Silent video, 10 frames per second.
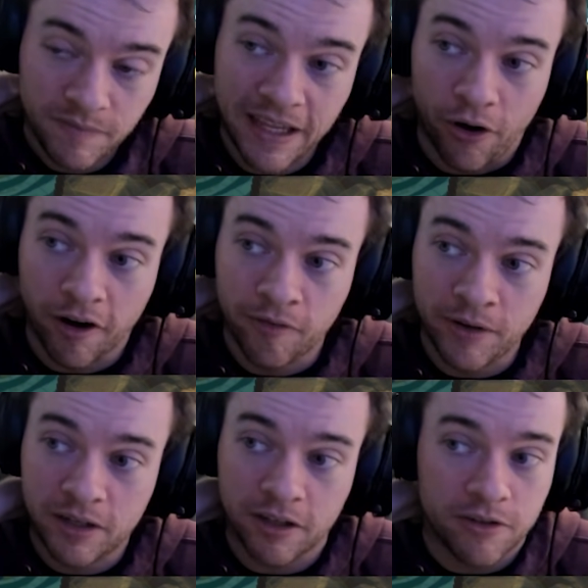that
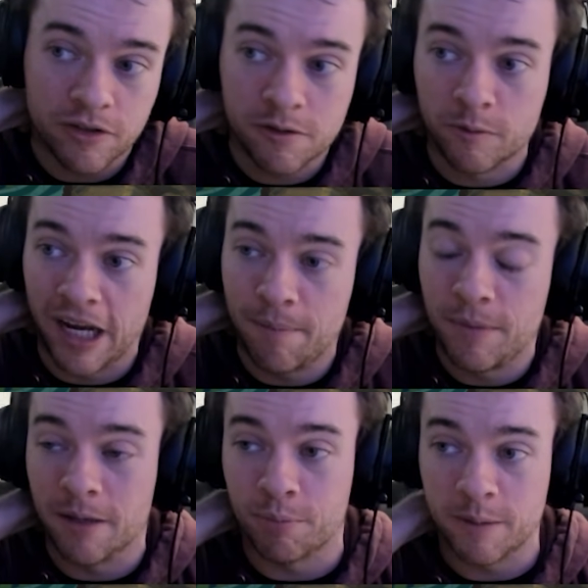Arven could have just grabbed
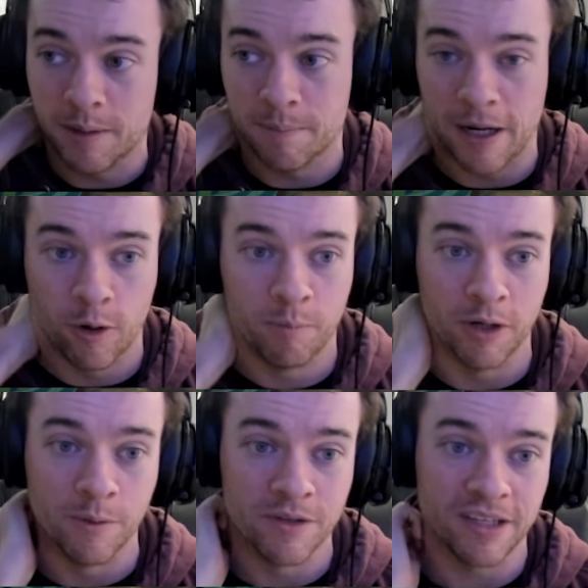me a Premium Power
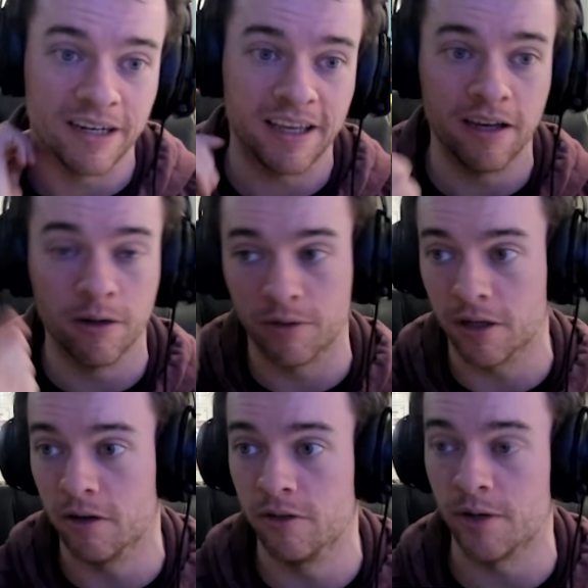Pro instead and KO the
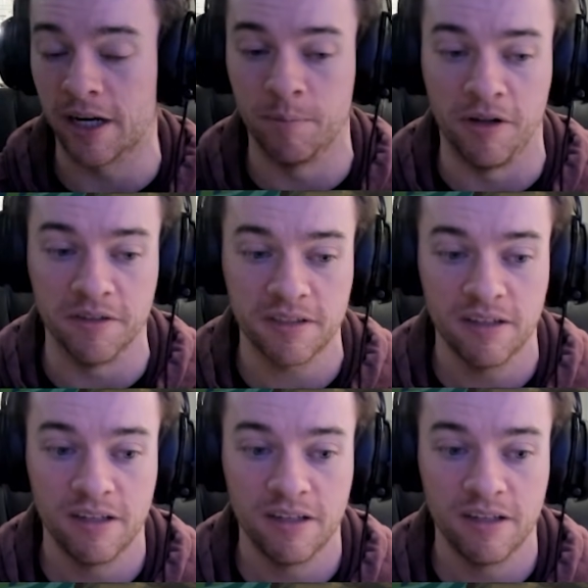Dragapult.